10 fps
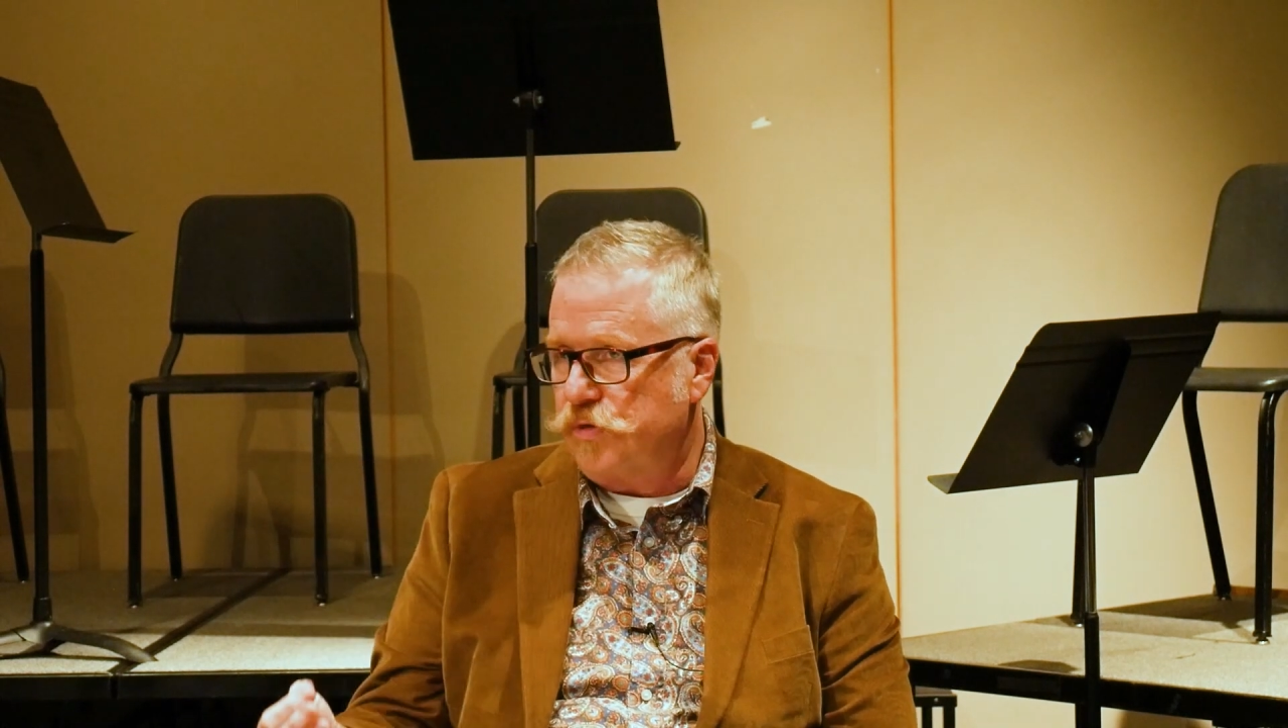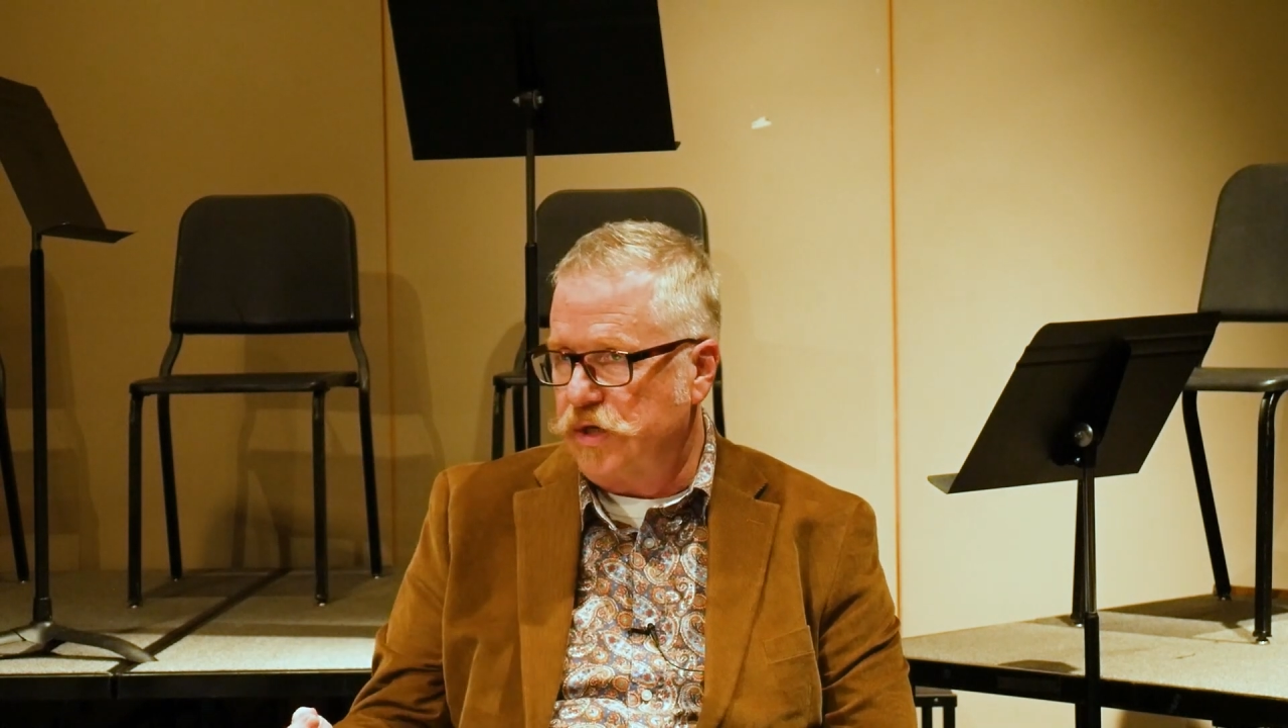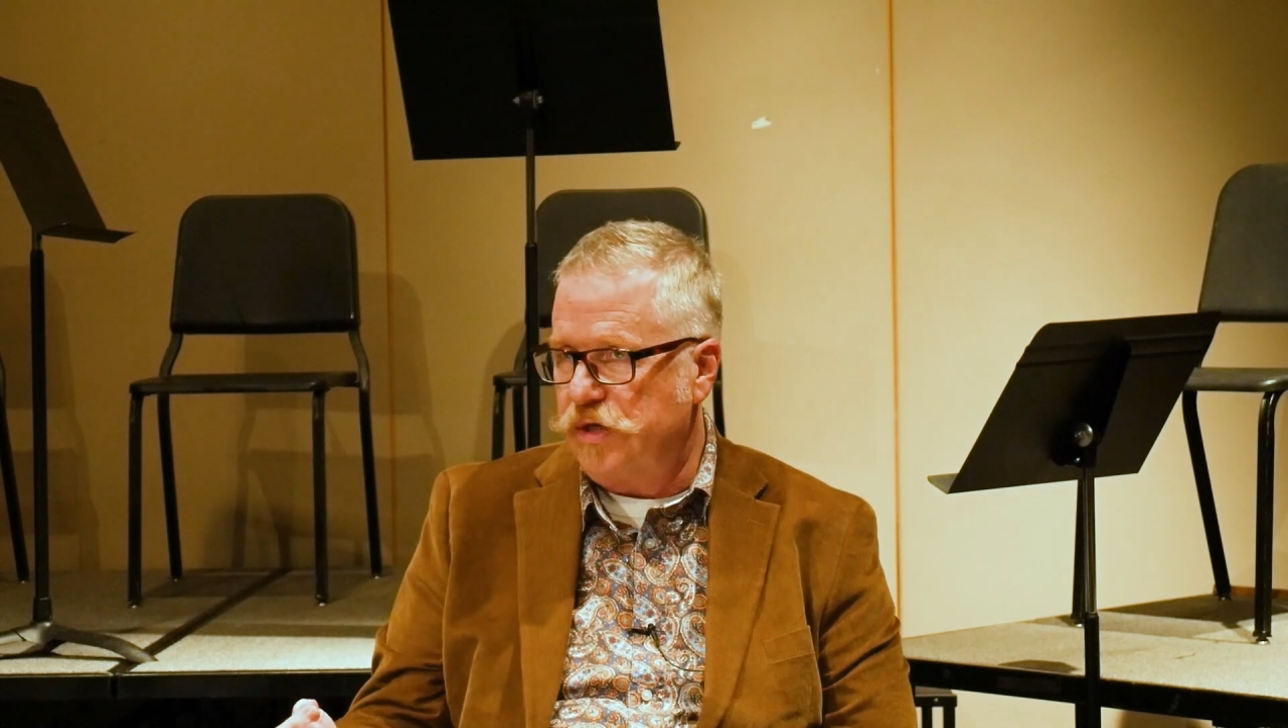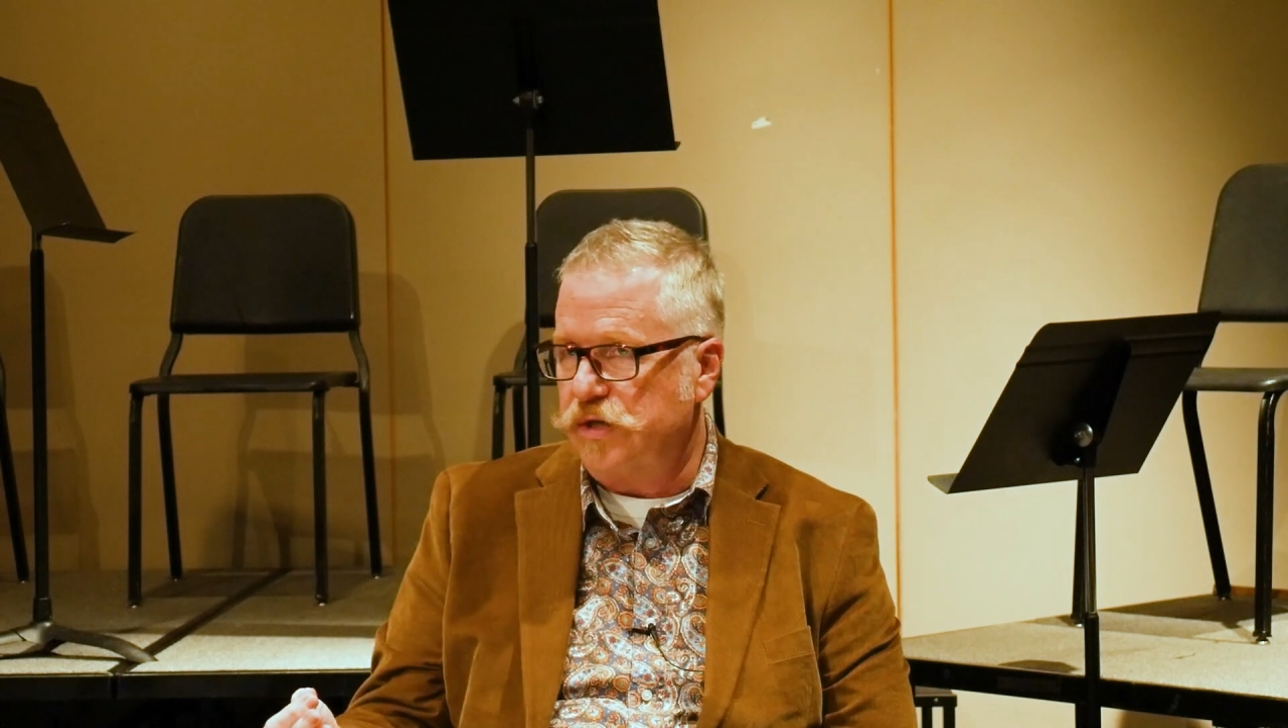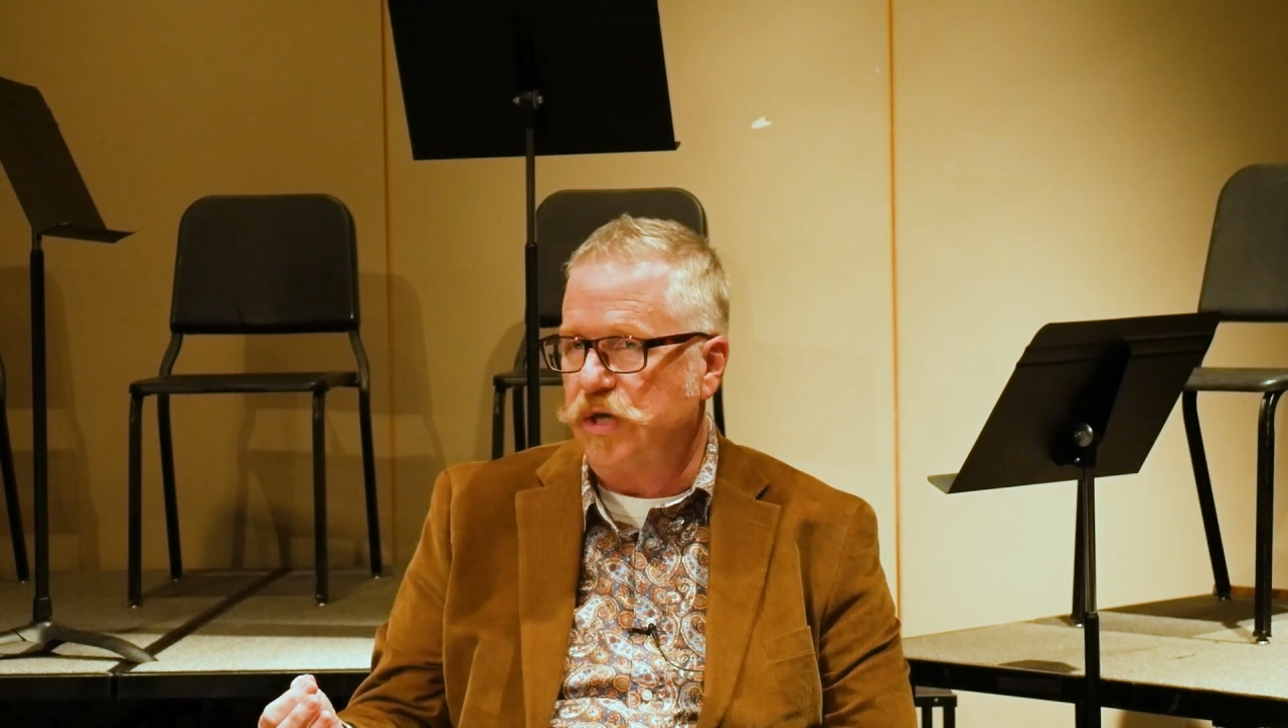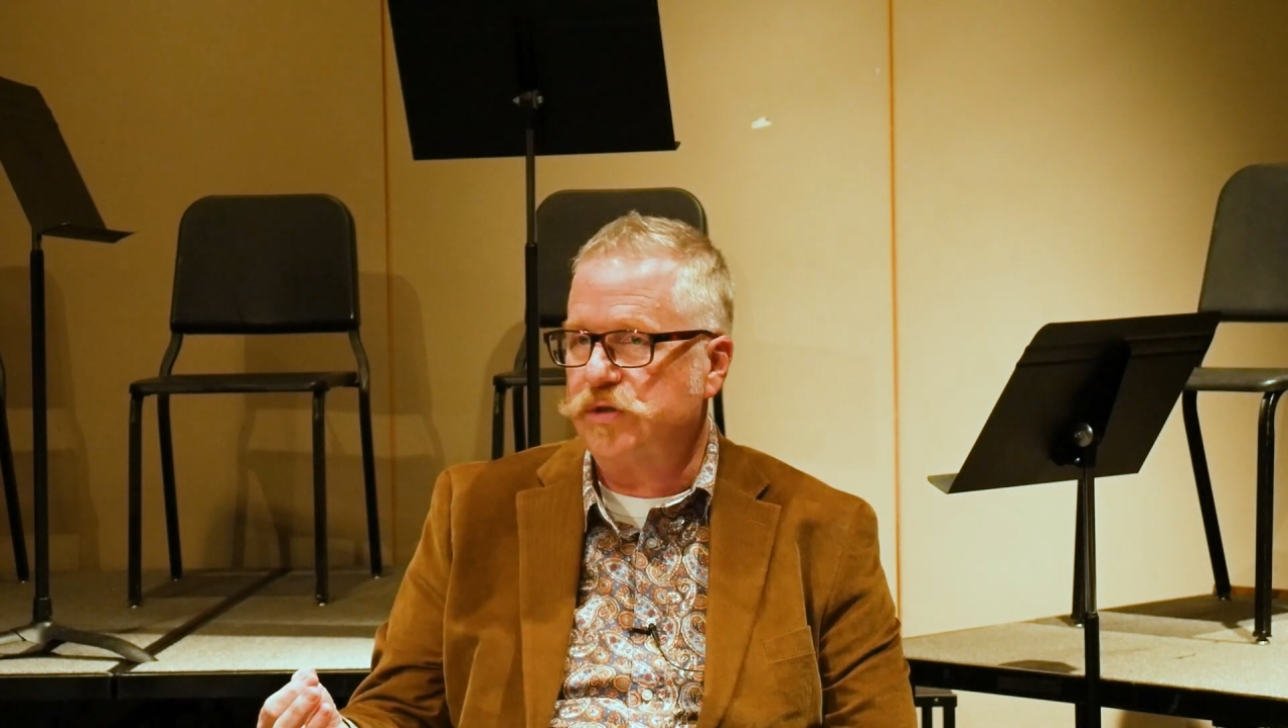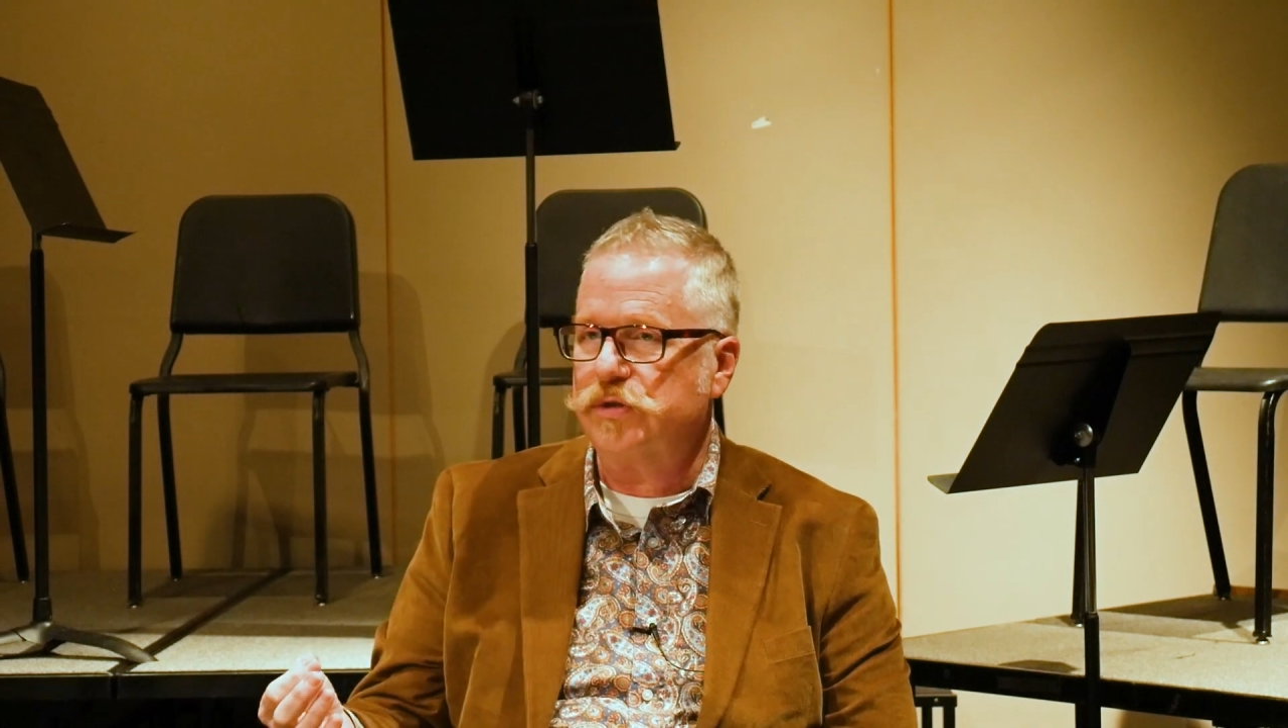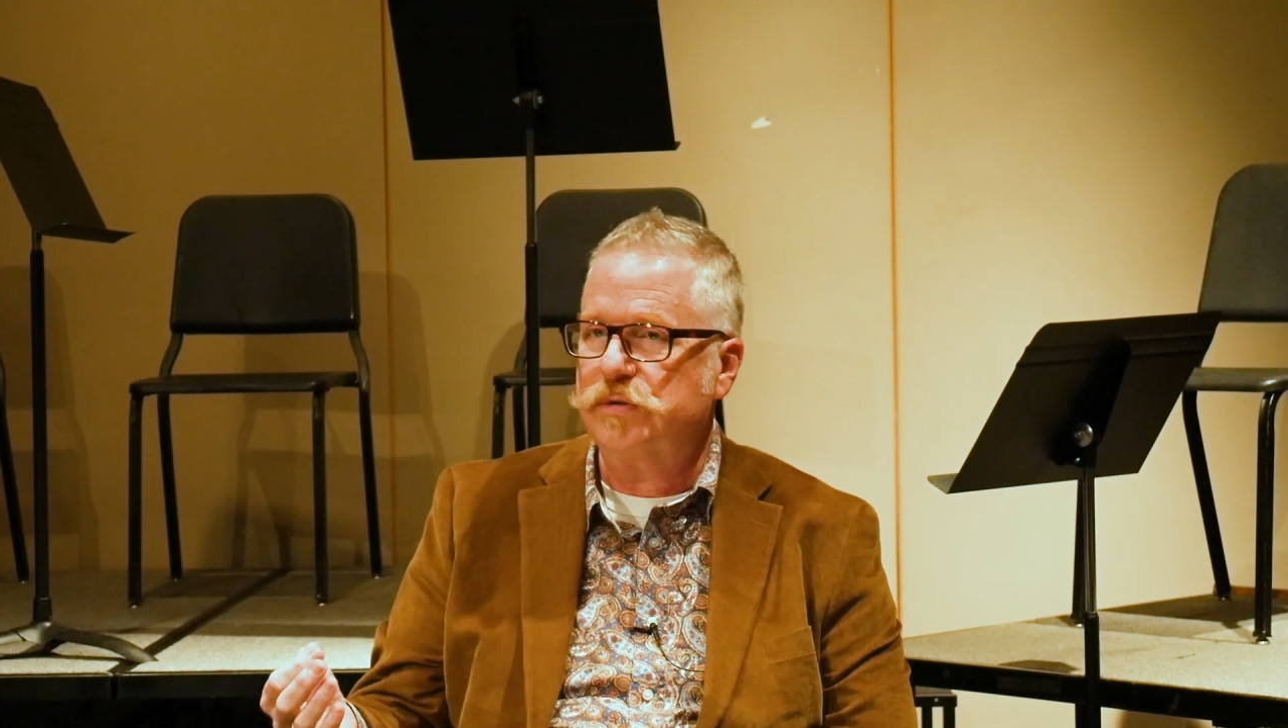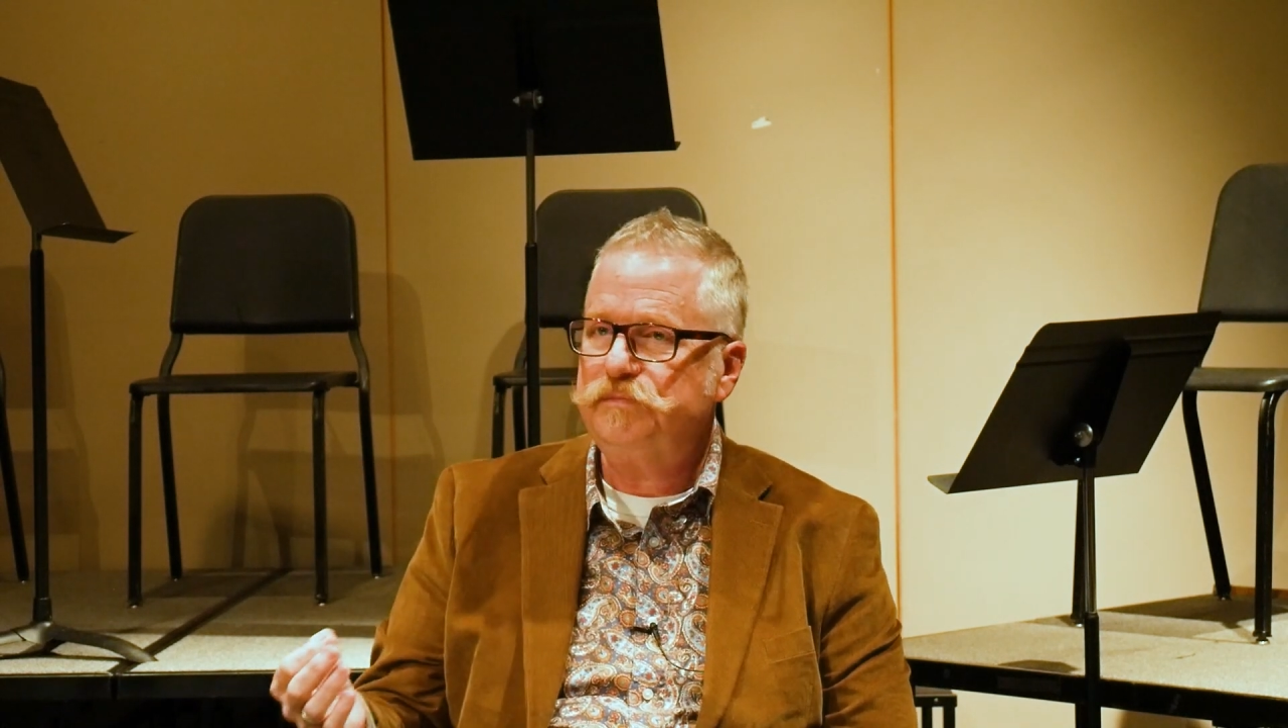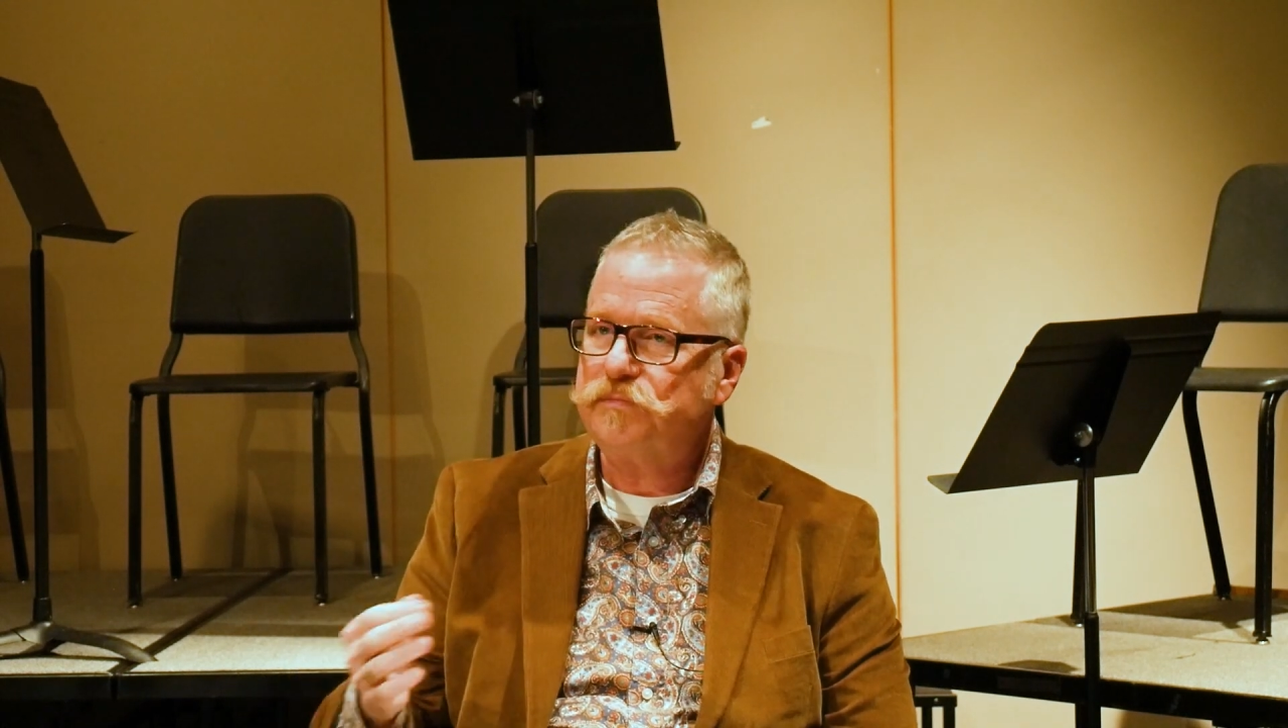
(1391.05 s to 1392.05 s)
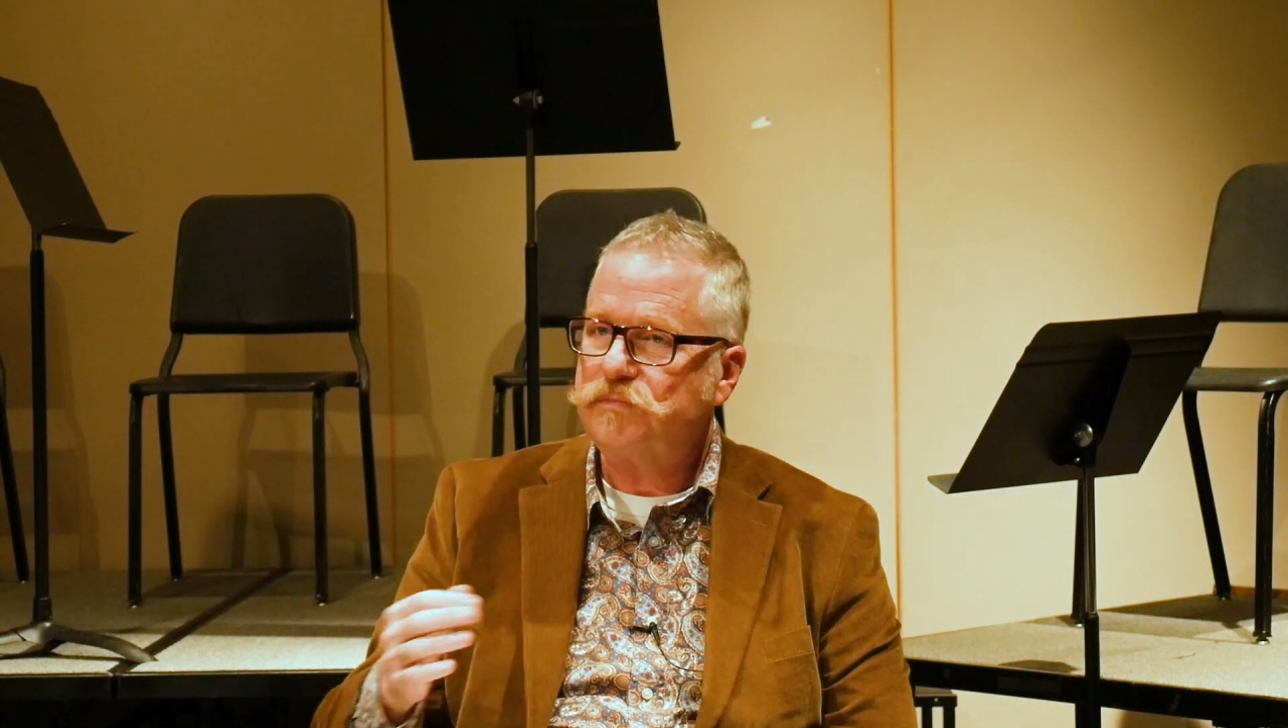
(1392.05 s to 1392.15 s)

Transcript: a conductor.